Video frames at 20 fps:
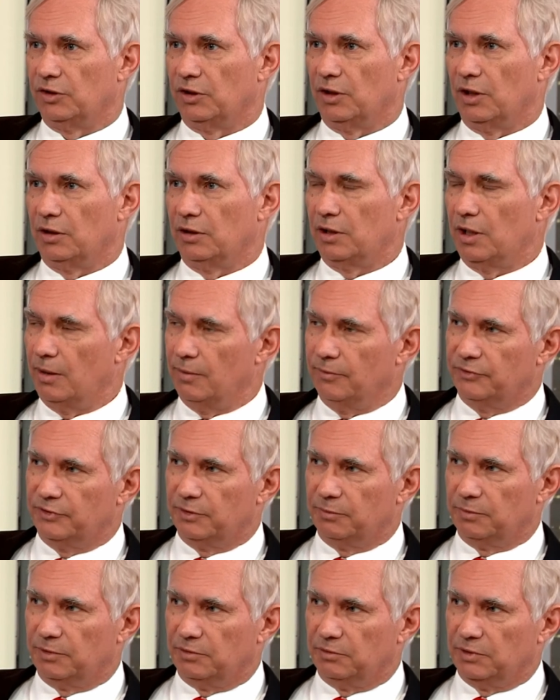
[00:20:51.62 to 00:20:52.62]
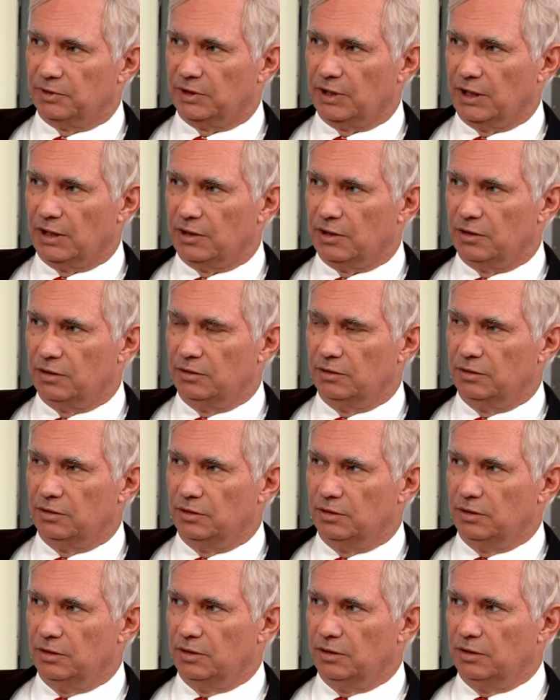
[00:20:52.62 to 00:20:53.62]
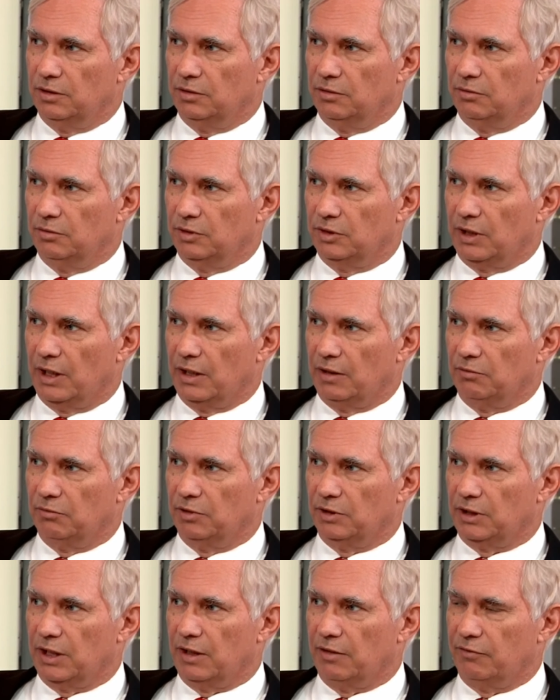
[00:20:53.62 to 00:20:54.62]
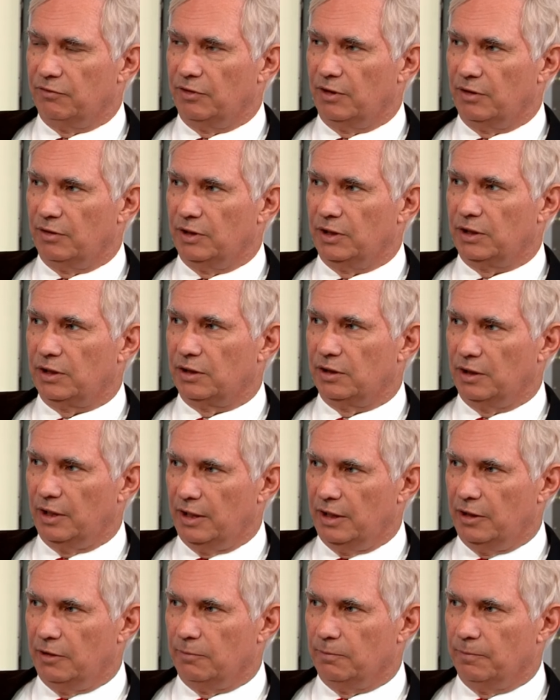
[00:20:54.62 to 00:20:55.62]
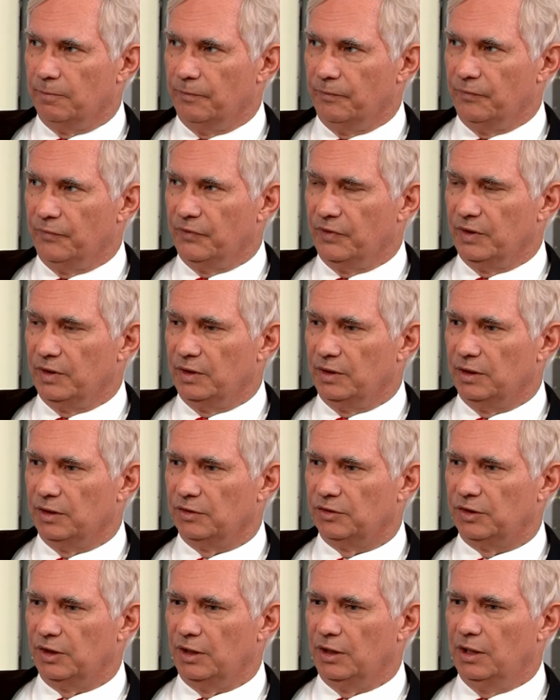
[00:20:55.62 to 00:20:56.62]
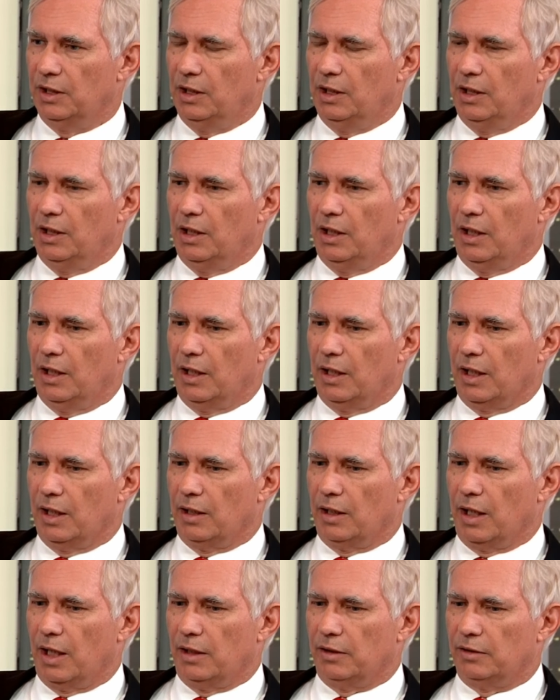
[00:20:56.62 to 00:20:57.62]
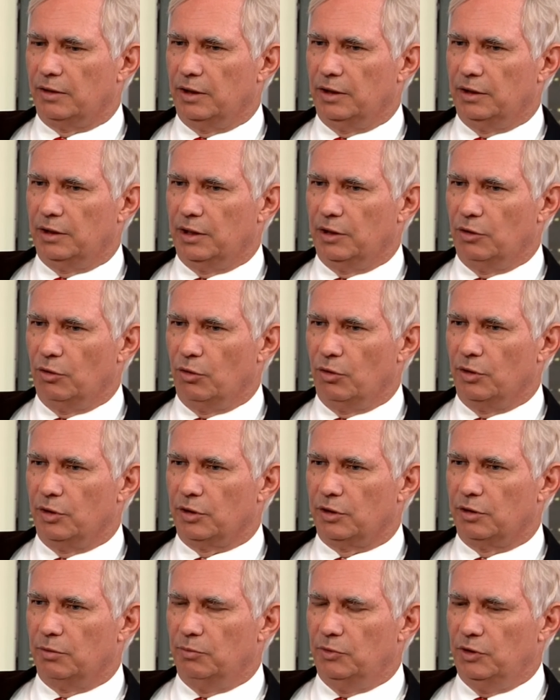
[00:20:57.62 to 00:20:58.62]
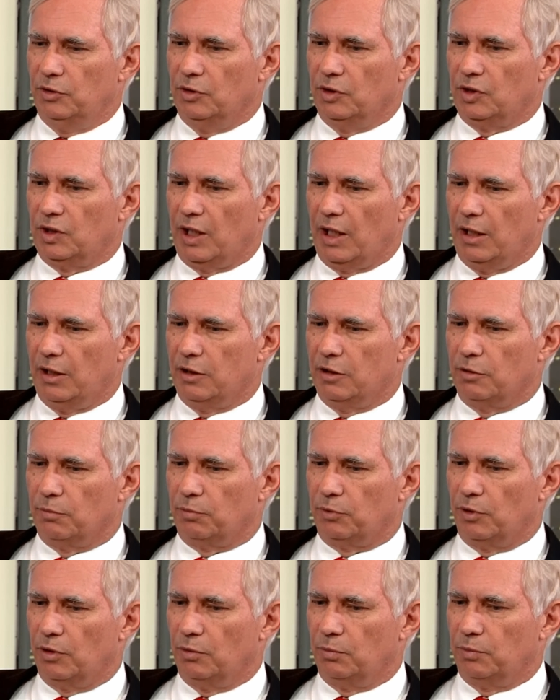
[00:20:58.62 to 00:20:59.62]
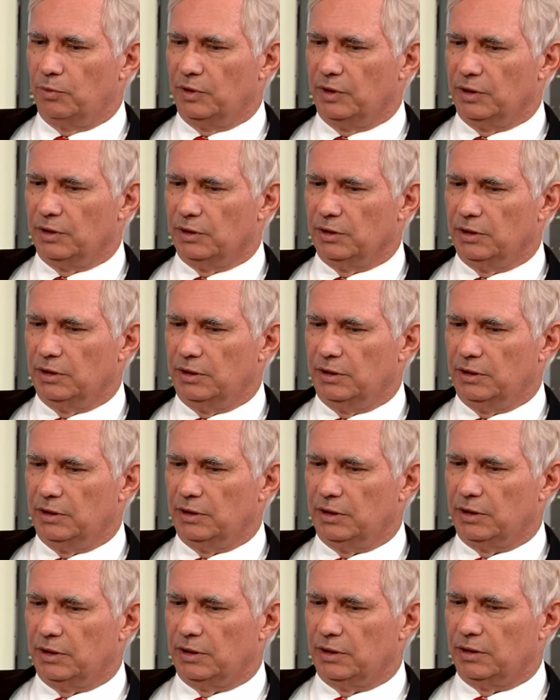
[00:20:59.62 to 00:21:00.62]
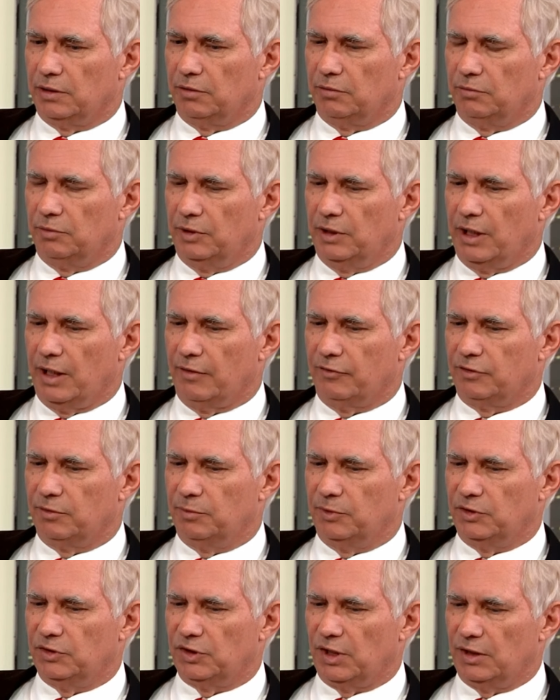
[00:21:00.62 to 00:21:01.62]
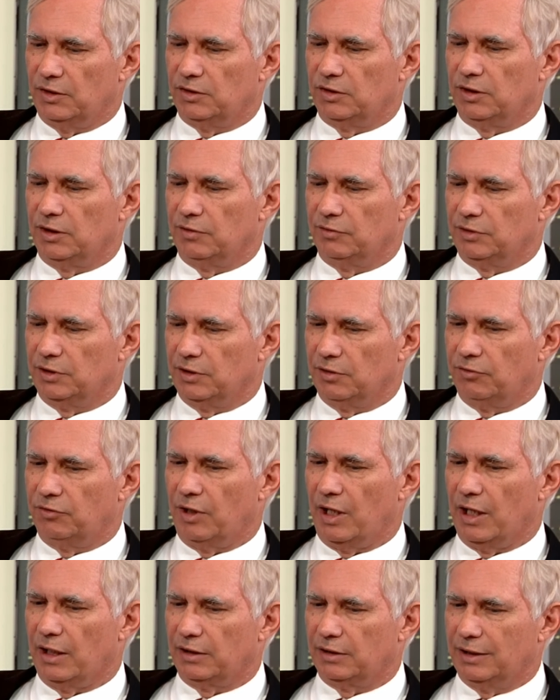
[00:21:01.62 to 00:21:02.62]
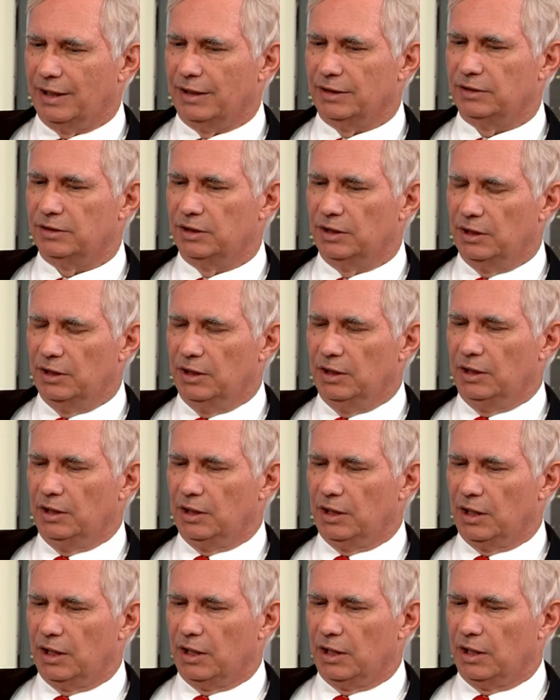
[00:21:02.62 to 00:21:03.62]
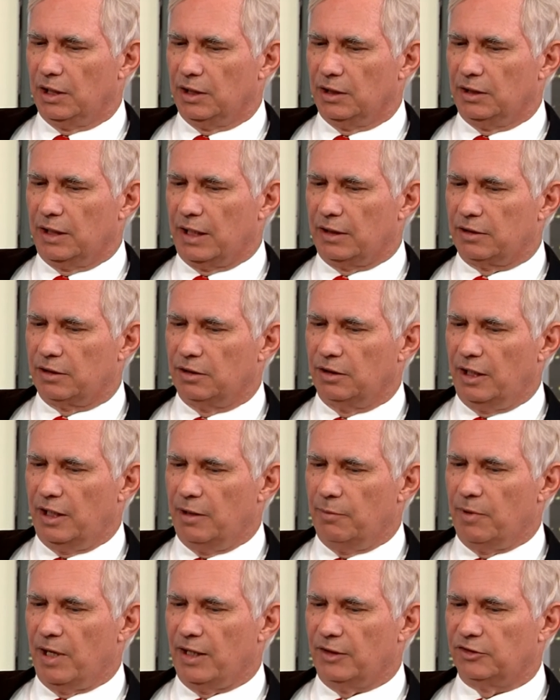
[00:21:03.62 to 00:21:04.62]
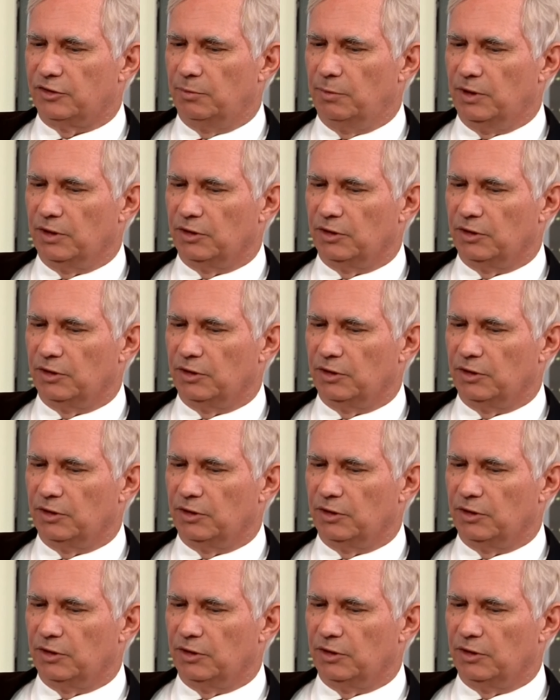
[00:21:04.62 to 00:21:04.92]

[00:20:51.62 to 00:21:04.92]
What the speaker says: they're uncomfortable with that very claim, you see. And I think in order to communicate it appropriately, we have to be sensitive to the fact that that claim has to be